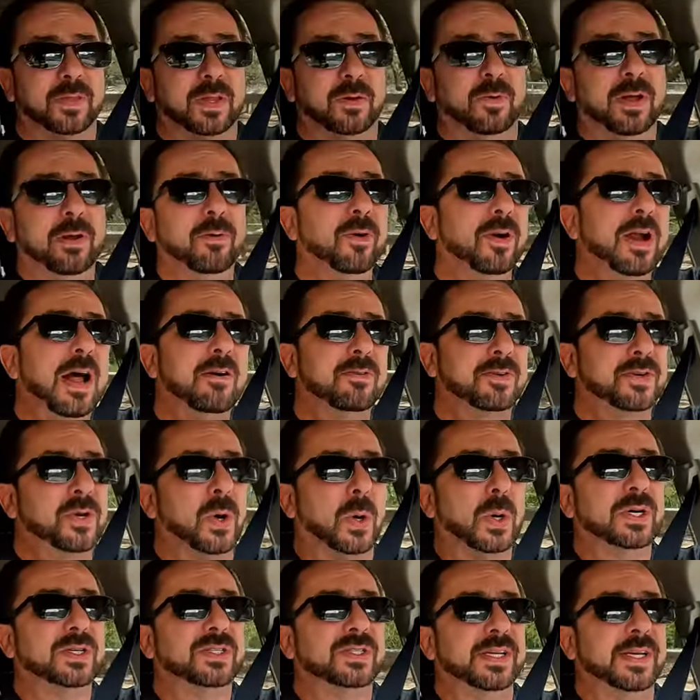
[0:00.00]
We were
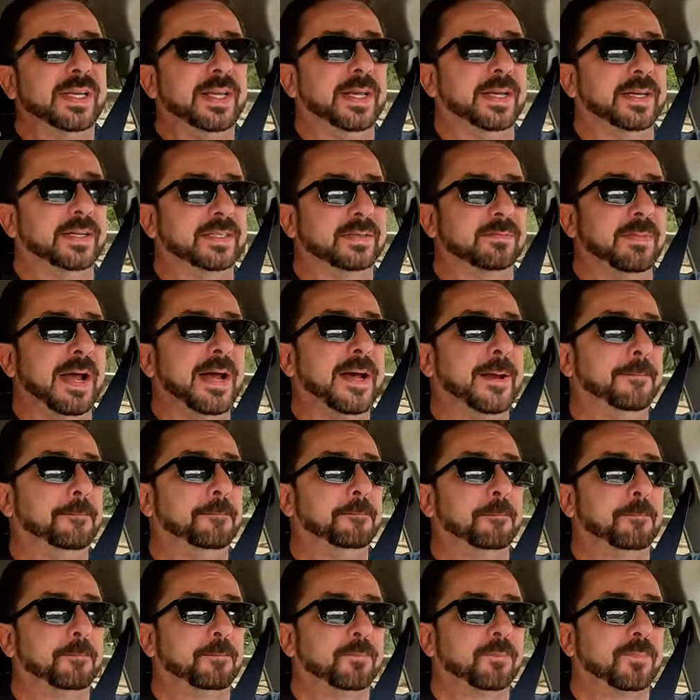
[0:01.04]
outdoorsy kids, man.
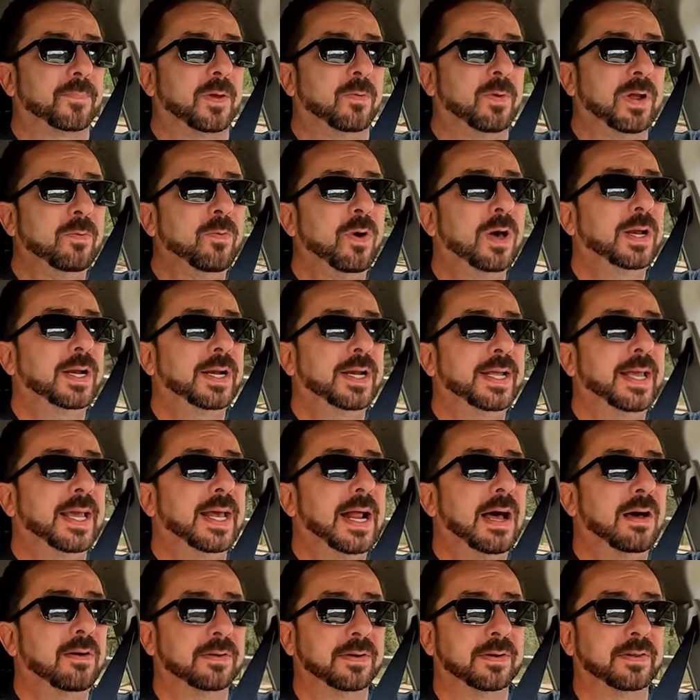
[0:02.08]
We wanted to get
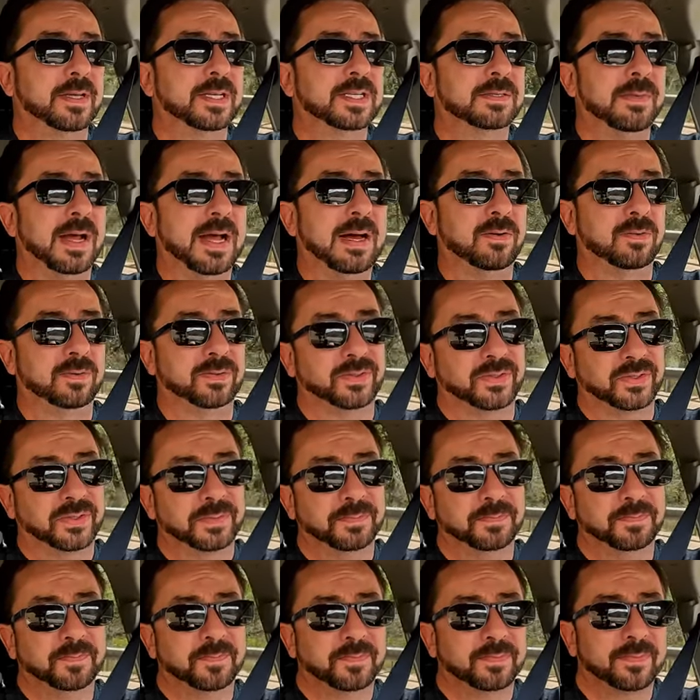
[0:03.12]
out into these mountains.
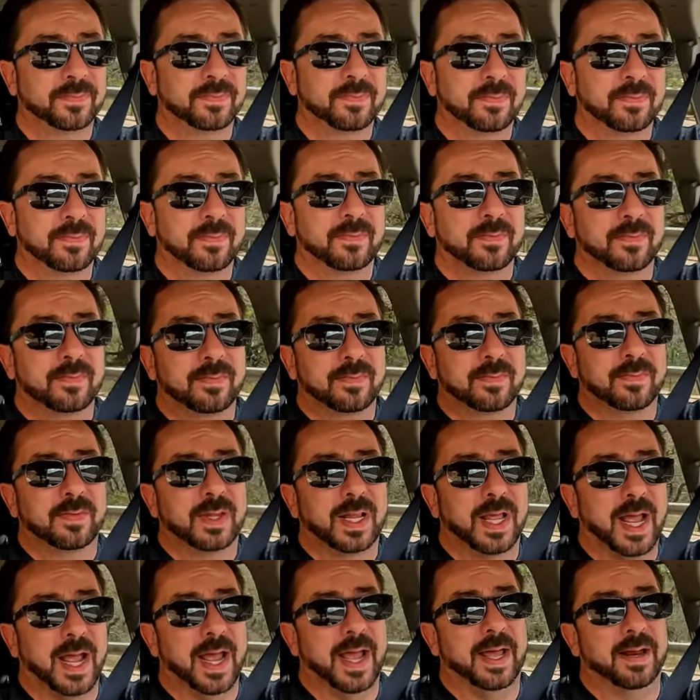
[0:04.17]

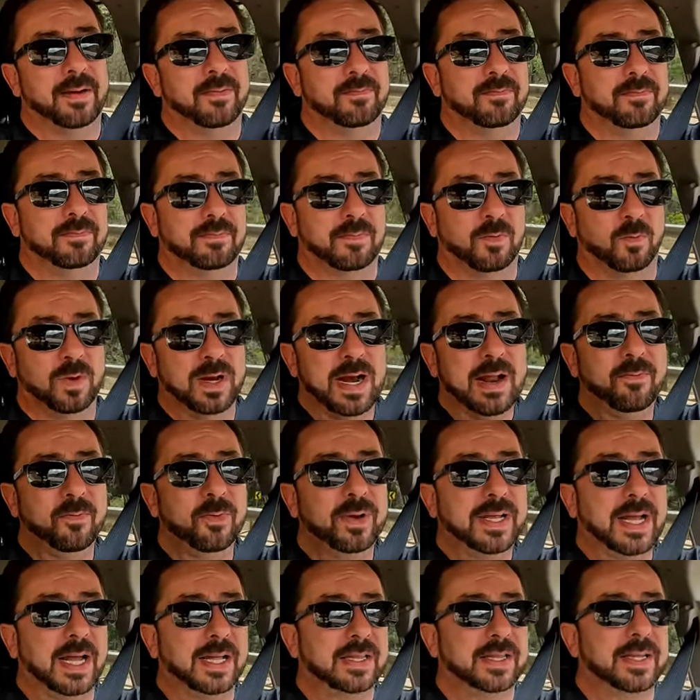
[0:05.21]
And whenever
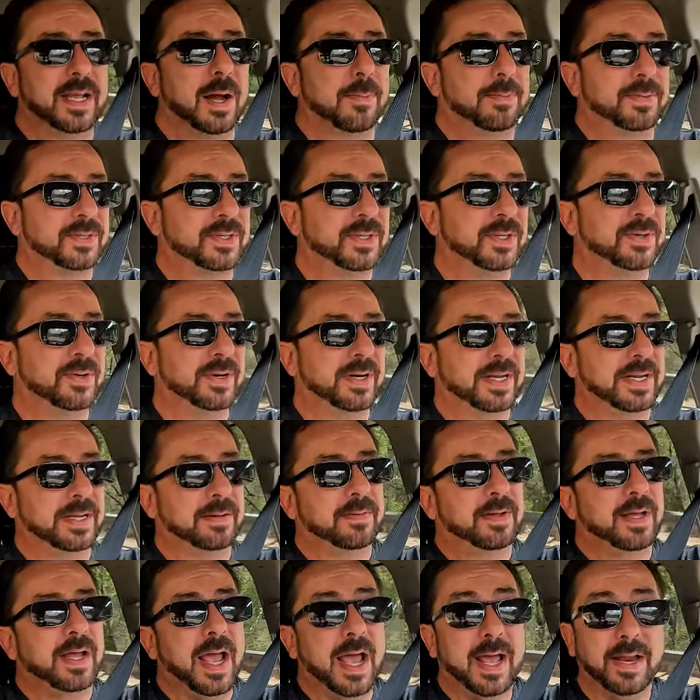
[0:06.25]
we got the opportunity,
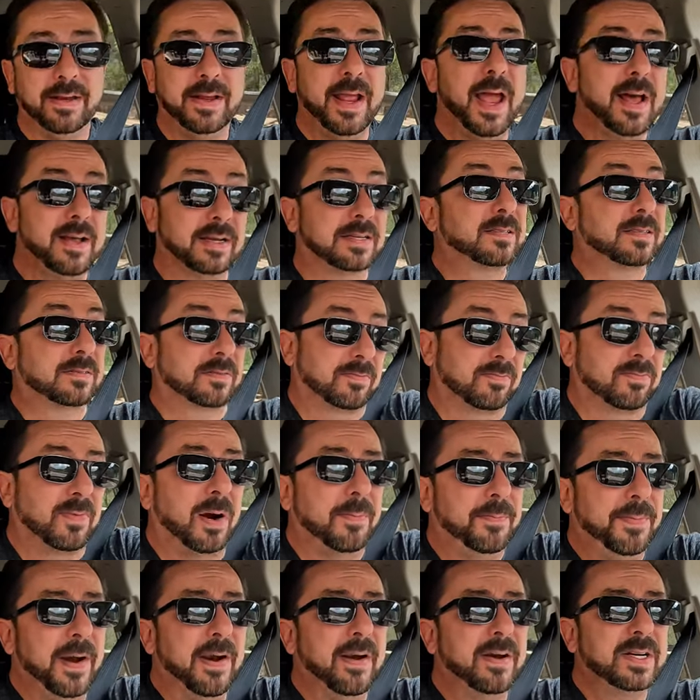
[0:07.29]
and yes, our
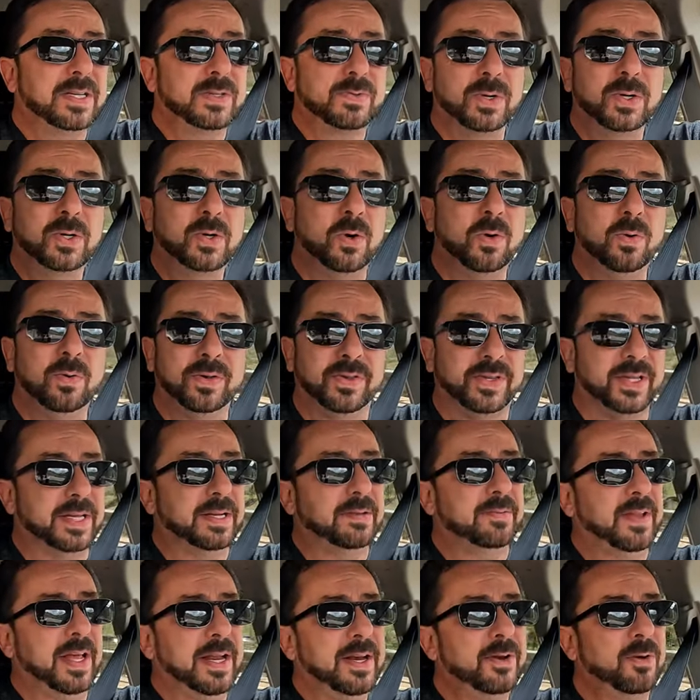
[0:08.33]
parents were cool with it.
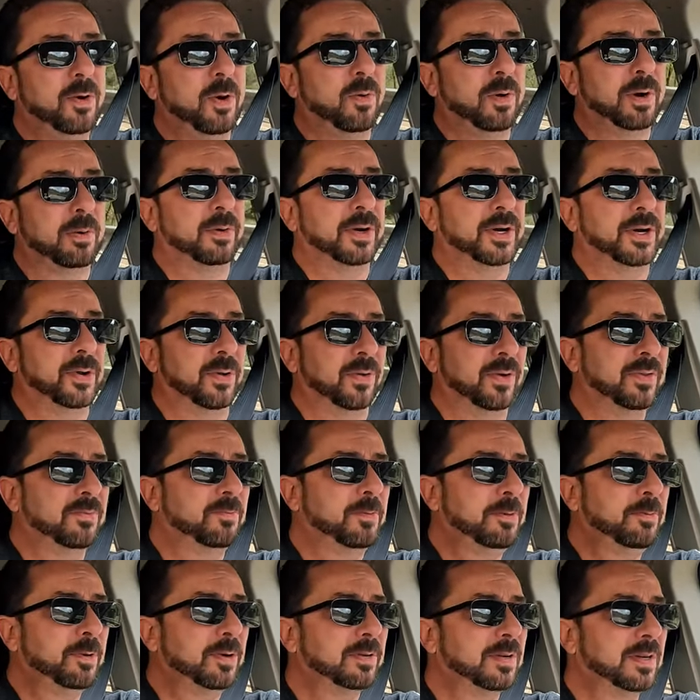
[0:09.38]
They knew what we were doing.
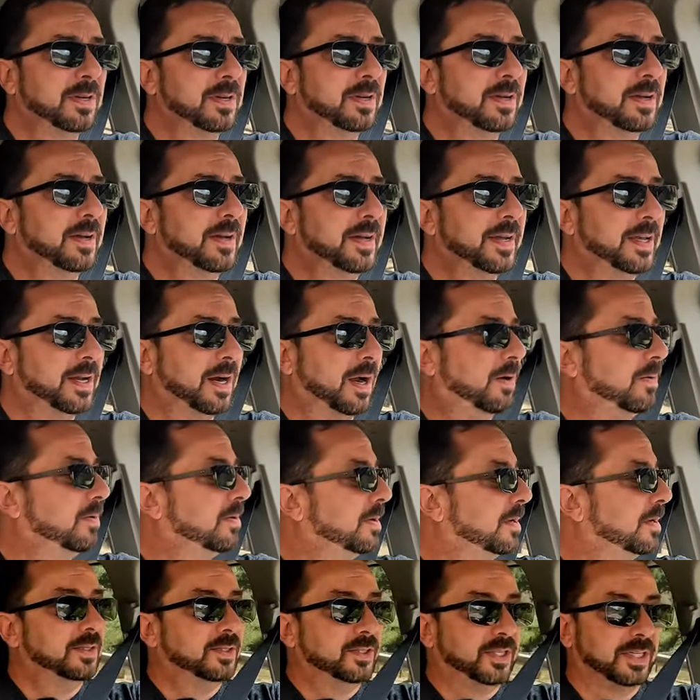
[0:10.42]
We were, you know,
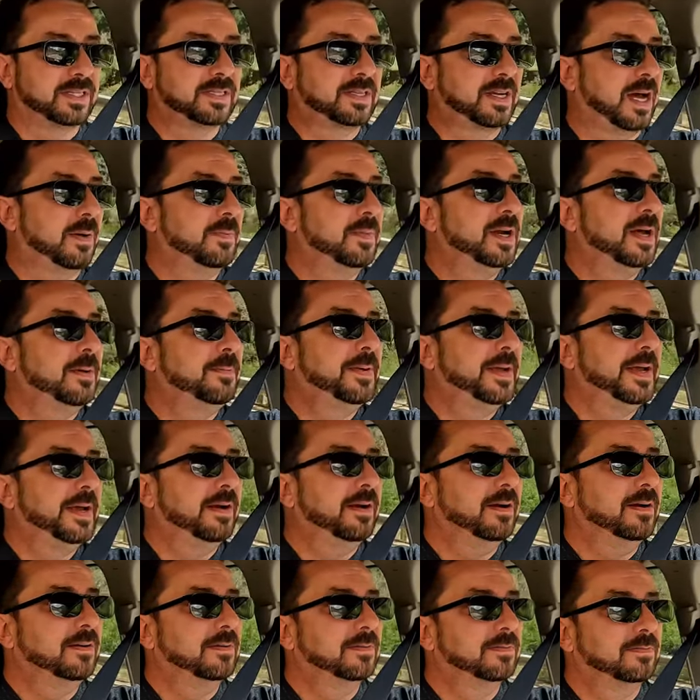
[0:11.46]
just coming up
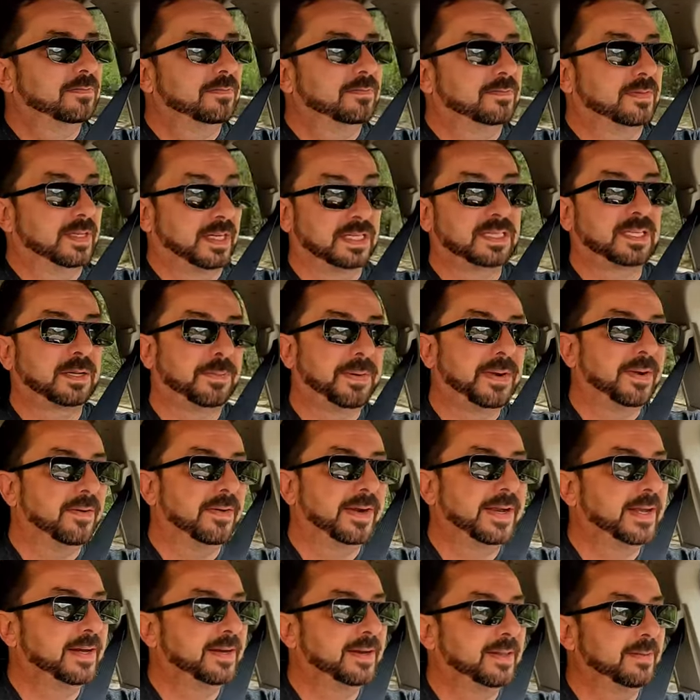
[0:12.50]
here,
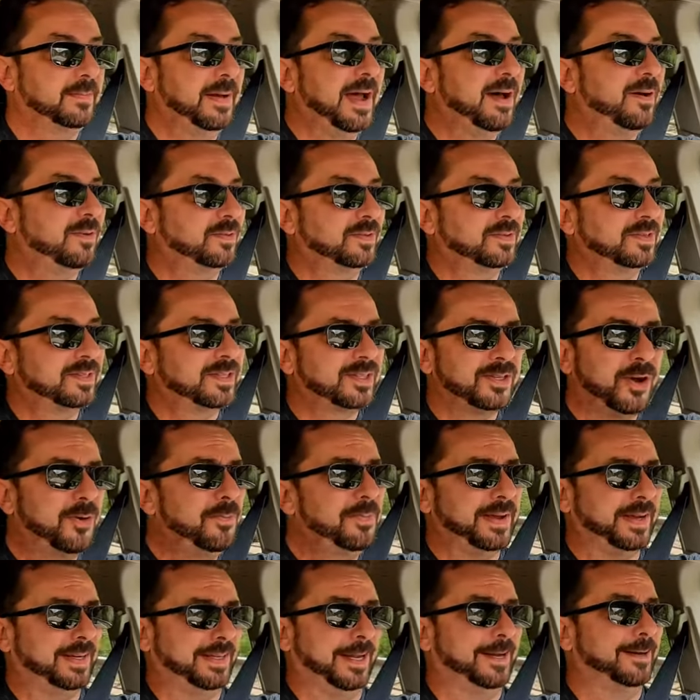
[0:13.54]
disappearing into the mountains, no
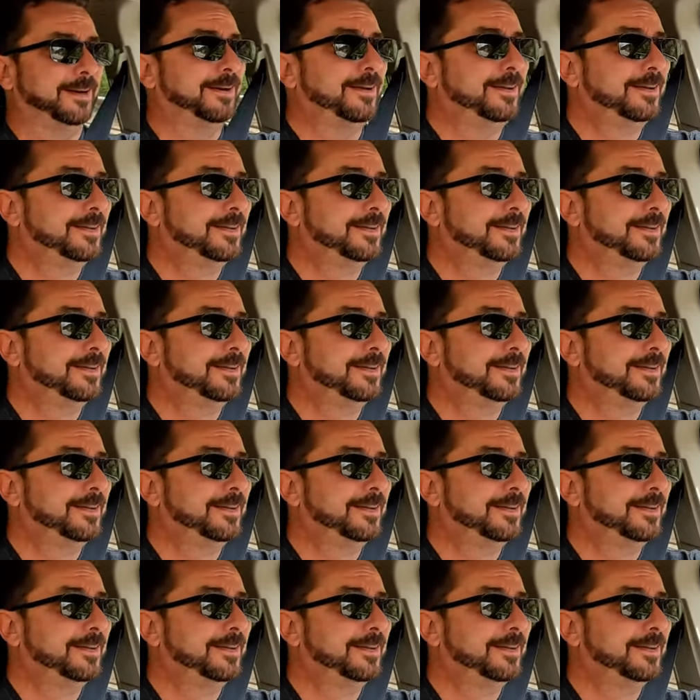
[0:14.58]
big deal.